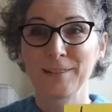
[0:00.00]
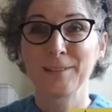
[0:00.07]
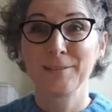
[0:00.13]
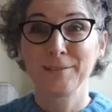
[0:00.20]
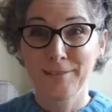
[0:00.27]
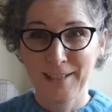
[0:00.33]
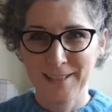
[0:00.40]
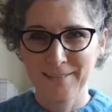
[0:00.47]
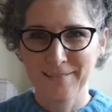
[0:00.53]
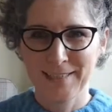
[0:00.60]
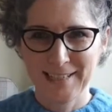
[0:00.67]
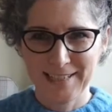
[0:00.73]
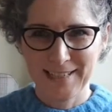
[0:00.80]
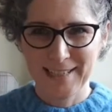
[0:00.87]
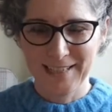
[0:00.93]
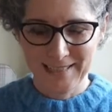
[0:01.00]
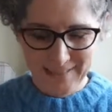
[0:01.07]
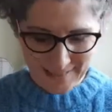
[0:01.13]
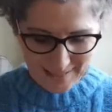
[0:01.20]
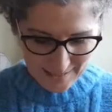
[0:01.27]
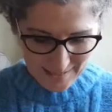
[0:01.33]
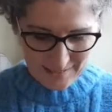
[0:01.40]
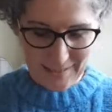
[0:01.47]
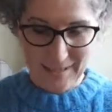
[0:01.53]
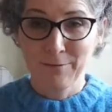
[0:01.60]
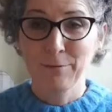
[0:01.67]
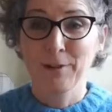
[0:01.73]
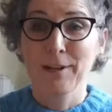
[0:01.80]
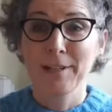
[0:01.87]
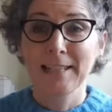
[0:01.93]
Great reading. Now
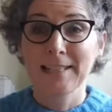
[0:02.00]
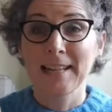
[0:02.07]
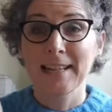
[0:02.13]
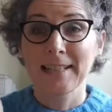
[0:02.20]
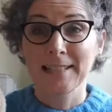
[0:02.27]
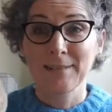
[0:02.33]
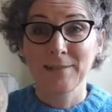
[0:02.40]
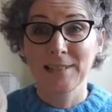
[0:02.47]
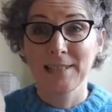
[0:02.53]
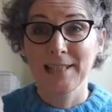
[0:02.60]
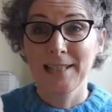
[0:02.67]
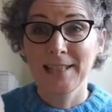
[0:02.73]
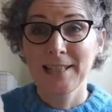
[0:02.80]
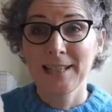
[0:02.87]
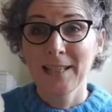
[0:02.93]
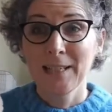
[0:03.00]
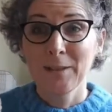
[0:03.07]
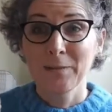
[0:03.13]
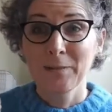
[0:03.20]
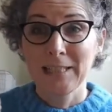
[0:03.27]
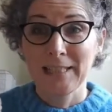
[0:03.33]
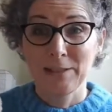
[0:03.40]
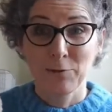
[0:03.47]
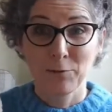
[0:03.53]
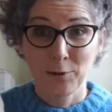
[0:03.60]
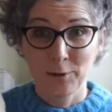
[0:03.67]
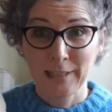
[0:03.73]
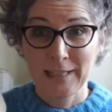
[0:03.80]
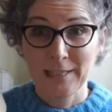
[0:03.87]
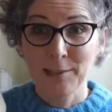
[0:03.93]
for our next activity, we need
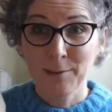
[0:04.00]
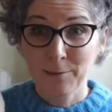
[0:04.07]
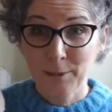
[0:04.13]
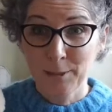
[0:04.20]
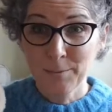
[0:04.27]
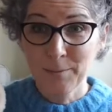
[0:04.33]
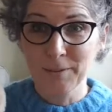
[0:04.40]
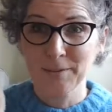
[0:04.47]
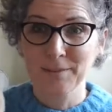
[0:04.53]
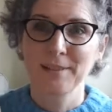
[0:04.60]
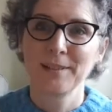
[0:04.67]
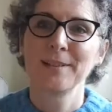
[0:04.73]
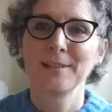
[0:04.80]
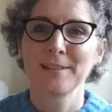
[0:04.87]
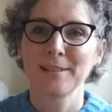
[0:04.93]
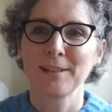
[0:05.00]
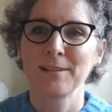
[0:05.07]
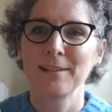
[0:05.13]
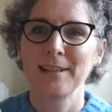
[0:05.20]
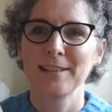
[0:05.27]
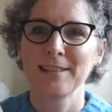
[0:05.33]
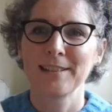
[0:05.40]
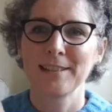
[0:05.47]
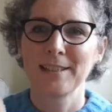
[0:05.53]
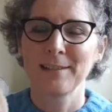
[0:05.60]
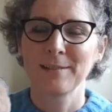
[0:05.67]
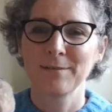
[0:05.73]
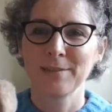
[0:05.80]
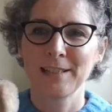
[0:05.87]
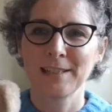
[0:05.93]
Rocky the robot. So let's see
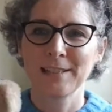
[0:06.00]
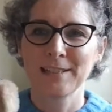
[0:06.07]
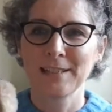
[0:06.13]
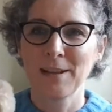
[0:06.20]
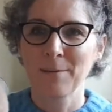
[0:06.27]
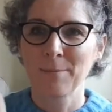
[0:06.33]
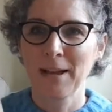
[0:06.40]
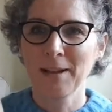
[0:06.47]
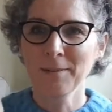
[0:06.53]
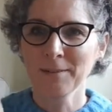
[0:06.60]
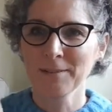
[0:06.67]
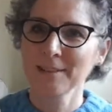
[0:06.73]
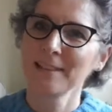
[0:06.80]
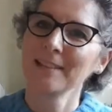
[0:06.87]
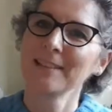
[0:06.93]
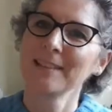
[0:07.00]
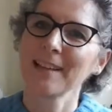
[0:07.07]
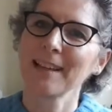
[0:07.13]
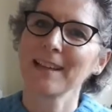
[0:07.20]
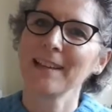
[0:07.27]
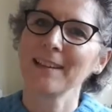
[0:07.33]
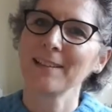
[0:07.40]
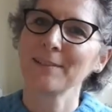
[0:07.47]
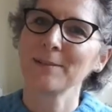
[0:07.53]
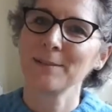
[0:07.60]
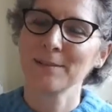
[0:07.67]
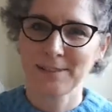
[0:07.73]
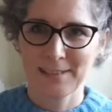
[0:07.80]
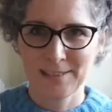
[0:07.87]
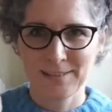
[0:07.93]
if he's about, and we'll
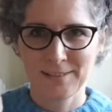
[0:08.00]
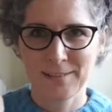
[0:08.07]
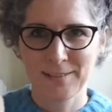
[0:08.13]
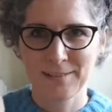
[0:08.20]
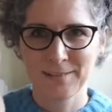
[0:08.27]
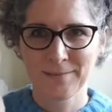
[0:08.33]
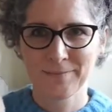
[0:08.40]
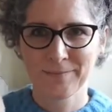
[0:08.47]
see you soon.